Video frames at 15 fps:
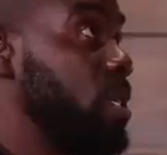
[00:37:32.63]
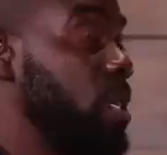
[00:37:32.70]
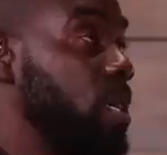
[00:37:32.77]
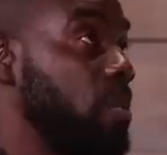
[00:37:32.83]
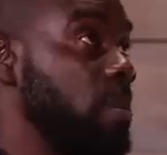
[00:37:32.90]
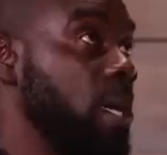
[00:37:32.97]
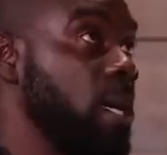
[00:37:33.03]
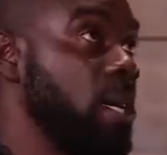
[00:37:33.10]

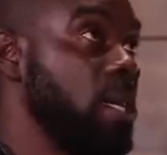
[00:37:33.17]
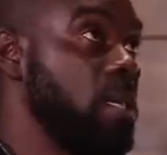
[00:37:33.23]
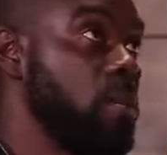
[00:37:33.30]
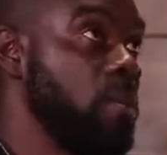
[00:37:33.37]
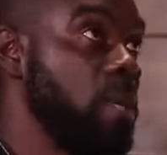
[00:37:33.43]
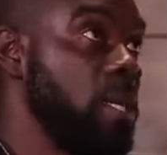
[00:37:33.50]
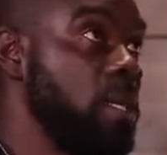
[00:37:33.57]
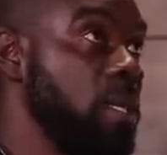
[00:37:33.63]
Cell Block
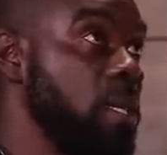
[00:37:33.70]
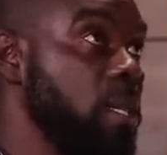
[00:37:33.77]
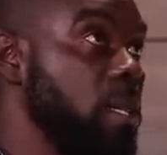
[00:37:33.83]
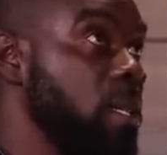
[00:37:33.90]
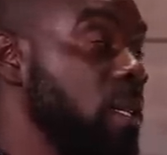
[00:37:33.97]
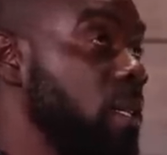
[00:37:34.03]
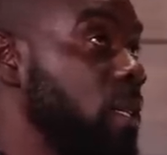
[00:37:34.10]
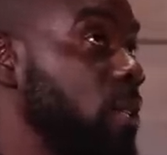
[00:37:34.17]
as well.
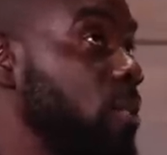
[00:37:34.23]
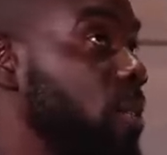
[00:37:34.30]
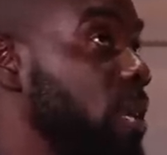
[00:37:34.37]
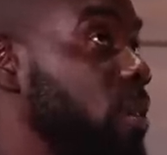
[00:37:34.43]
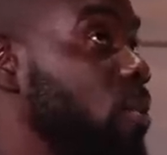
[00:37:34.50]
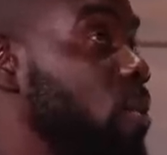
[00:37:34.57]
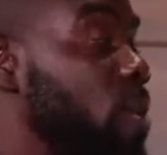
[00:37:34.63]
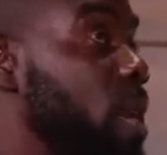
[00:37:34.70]
Mm. You
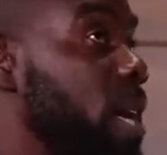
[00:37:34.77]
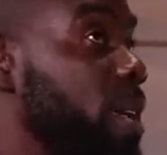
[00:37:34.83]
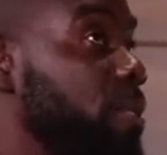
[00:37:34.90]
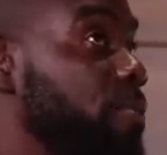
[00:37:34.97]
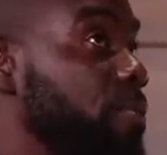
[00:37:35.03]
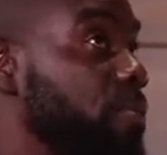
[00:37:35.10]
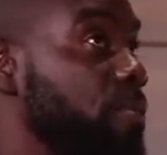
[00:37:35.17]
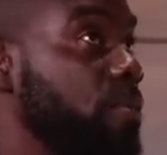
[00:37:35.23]
are the
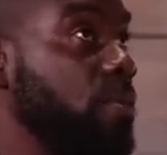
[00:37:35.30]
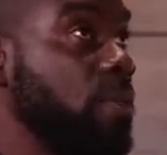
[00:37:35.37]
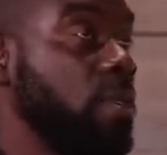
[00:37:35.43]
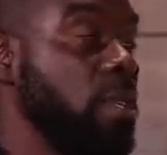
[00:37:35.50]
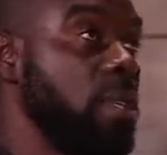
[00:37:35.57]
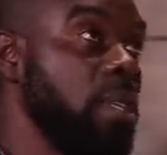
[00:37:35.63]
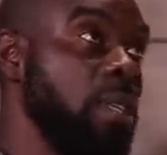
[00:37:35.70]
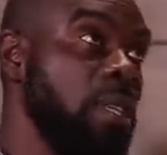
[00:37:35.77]
wife. You are the
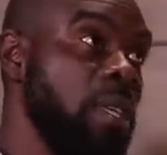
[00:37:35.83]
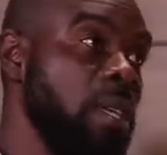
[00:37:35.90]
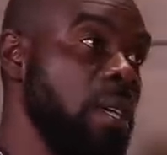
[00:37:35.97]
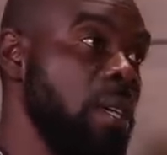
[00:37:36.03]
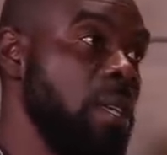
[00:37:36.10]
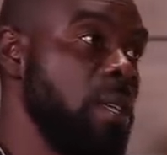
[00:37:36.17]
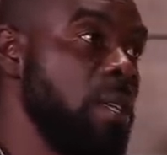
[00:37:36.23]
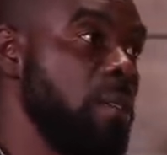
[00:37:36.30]
wife.
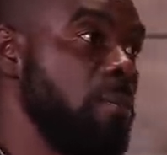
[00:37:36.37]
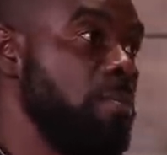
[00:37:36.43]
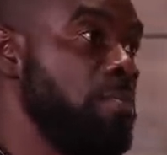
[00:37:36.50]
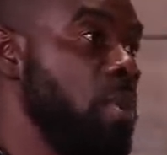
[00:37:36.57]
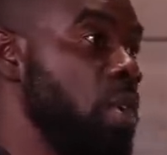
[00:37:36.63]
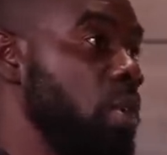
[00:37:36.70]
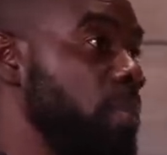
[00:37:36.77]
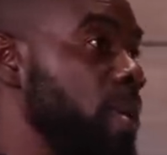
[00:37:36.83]
Yeah. Then
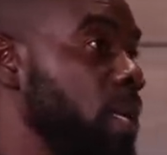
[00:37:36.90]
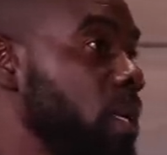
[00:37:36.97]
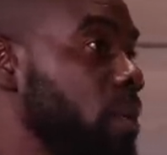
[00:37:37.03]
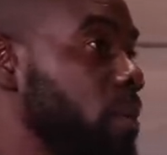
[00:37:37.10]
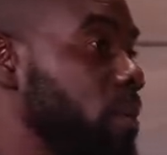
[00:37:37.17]
so look, look,